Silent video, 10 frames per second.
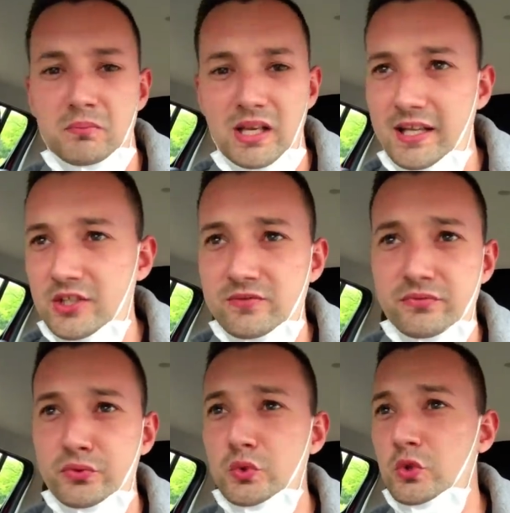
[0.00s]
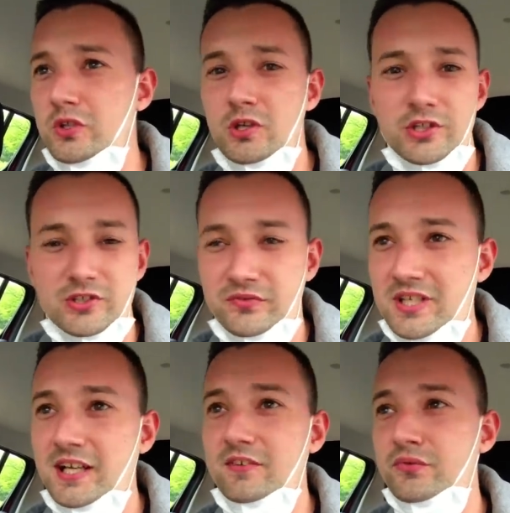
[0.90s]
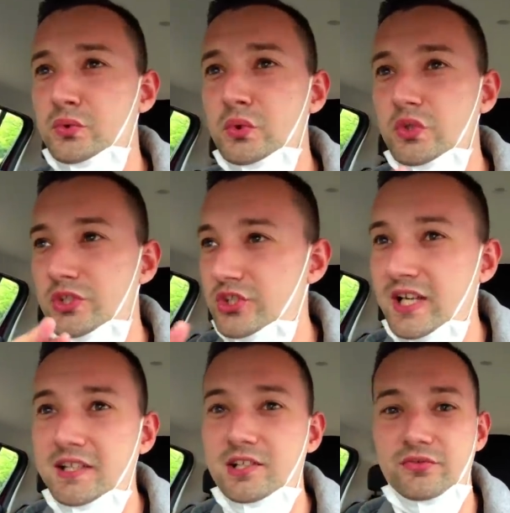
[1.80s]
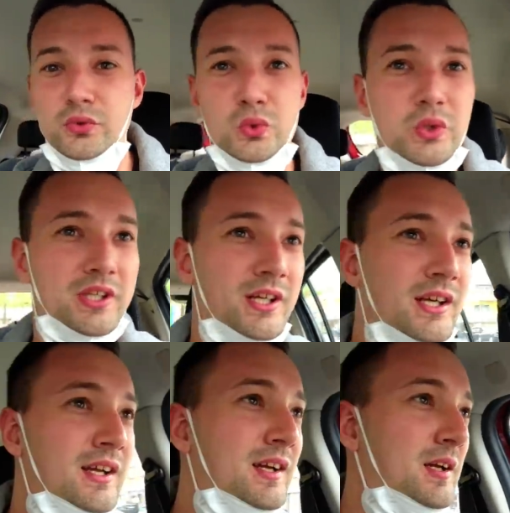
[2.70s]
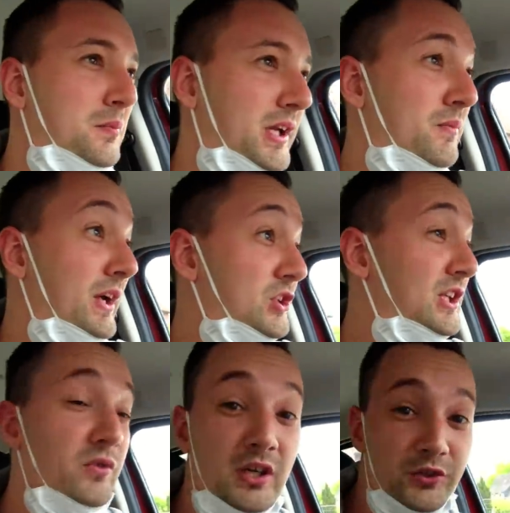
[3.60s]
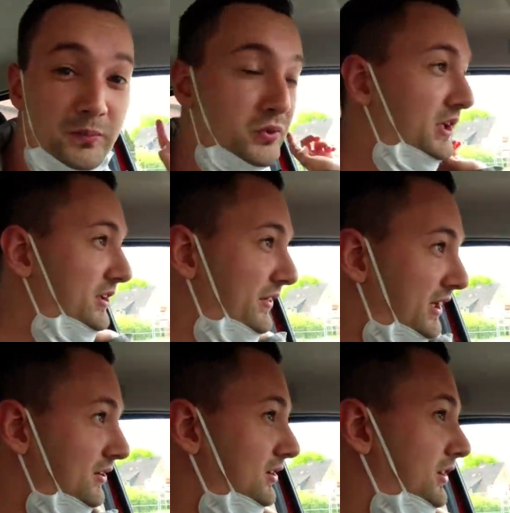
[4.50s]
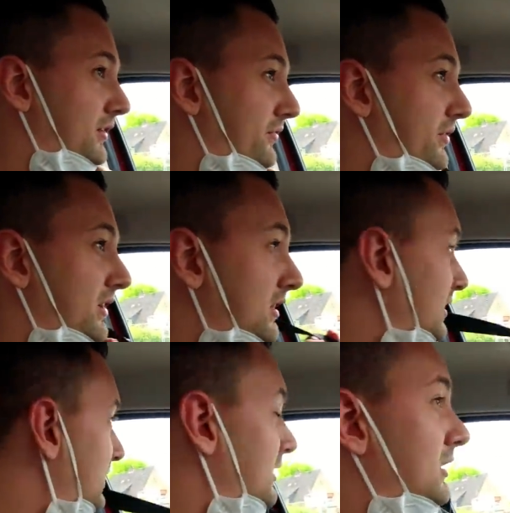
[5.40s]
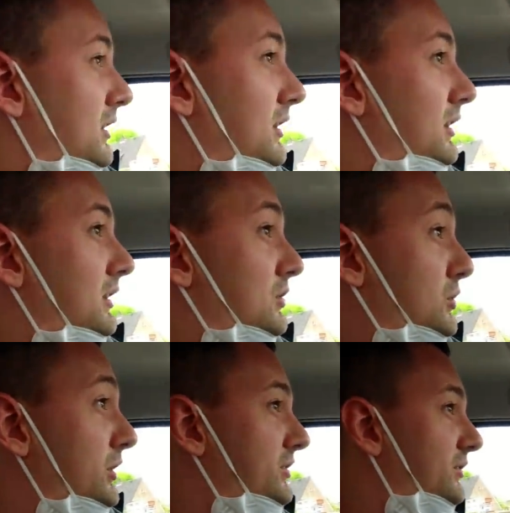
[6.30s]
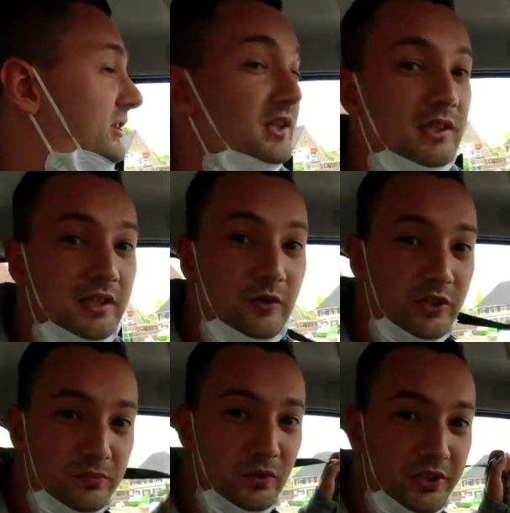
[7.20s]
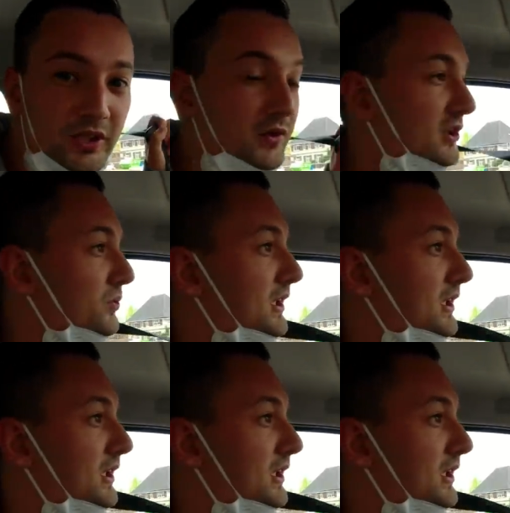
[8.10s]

Malaysian food, lots of Thai food, Chinese food. But I'm actually really surprised that there's a lot of choices here in our small town as